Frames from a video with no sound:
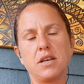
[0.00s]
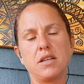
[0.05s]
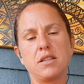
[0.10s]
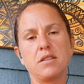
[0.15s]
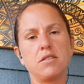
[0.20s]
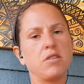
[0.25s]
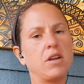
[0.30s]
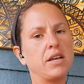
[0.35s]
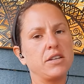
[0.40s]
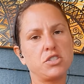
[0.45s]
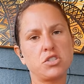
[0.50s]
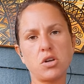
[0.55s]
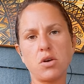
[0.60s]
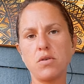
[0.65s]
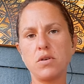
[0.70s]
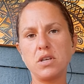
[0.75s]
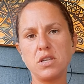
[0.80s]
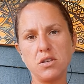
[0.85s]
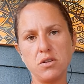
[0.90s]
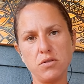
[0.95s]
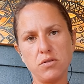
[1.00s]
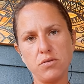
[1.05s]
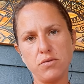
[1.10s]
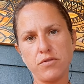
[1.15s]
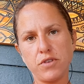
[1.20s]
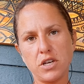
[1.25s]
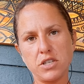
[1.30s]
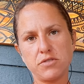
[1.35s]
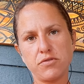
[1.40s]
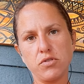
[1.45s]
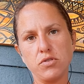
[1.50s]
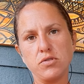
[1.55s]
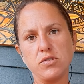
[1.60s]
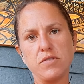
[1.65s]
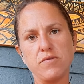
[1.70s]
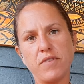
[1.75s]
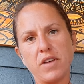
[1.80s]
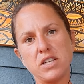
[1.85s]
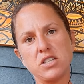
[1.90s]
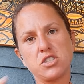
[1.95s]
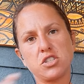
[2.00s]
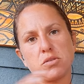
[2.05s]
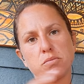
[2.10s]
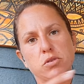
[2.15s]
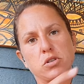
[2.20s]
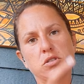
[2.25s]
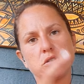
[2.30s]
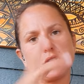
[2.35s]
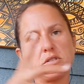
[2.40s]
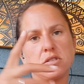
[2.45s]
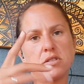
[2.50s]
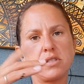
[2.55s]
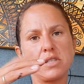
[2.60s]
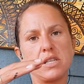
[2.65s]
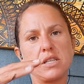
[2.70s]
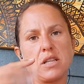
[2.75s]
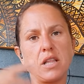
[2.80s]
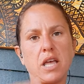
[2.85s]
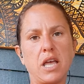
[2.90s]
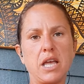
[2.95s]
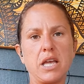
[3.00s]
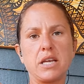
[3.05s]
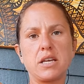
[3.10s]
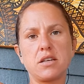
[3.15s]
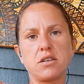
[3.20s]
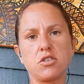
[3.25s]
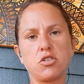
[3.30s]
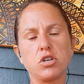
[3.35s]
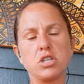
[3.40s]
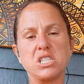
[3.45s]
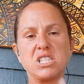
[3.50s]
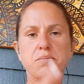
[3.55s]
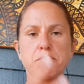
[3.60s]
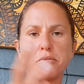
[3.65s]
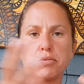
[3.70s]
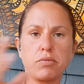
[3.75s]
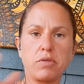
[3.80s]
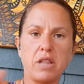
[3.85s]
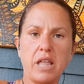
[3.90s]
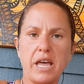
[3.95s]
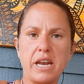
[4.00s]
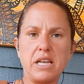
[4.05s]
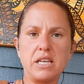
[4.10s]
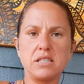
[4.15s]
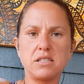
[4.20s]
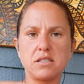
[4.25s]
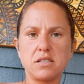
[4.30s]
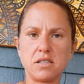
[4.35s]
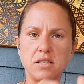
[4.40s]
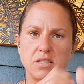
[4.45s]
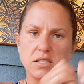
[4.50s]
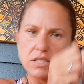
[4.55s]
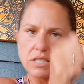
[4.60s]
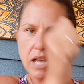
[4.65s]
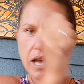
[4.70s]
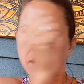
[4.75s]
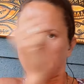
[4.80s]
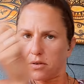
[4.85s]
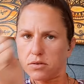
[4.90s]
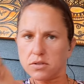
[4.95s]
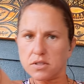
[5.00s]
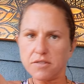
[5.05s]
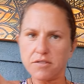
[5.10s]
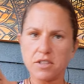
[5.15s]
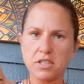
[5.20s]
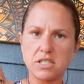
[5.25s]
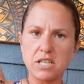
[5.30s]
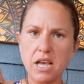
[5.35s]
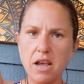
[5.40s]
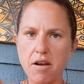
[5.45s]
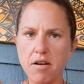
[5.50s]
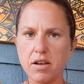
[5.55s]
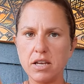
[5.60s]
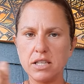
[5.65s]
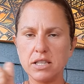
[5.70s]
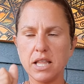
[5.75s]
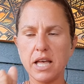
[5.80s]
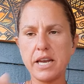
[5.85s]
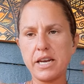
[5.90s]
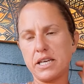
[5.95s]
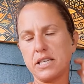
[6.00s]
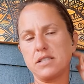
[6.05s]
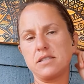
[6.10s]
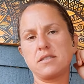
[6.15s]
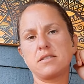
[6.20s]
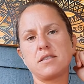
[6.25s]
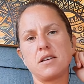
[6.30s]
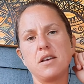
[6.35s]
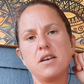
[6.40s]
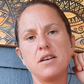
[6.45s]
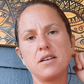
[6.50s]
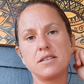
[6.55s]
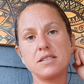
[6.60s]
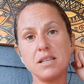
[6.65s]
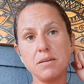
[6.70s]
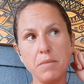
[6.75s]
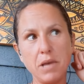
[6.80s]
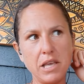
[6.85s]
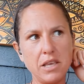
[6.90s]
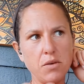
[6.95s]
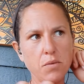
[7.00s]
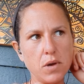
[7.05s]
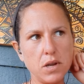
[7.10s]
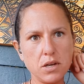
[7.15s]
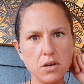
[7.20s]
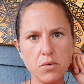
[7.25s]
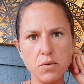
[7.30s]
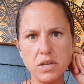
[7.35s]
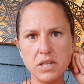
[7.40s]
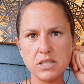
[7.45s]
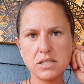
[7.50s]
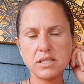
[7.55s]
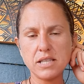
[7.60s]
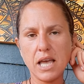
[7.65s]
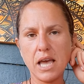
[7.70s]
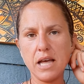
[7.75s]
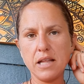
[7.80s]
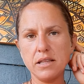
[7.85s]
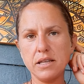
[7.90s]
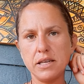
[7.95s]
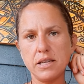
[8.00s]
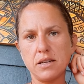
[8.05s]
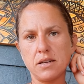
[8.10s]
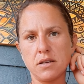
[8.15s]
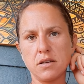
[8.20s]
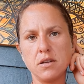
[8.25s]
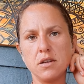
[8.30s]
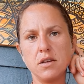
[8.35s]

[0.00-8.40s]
They're not showing you fresh fruits and vegetables and like crisp lettuce and the sound of the tearing lettuce, because it'd make you want to go eat a salad.